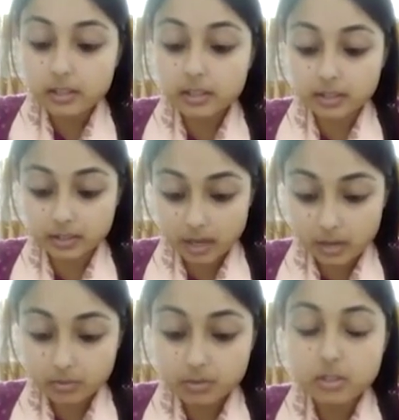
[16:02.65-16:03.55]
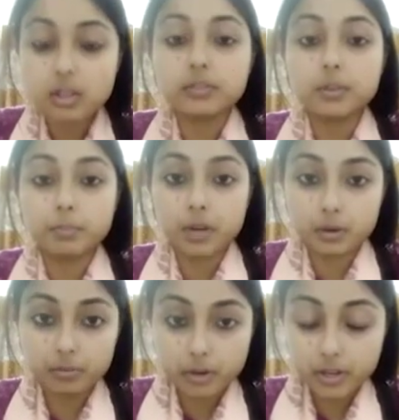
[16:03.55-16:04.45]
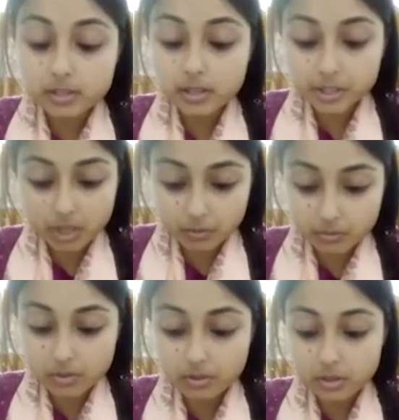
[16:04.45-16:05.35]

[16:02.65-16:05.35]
the sound of the plowboy's shout?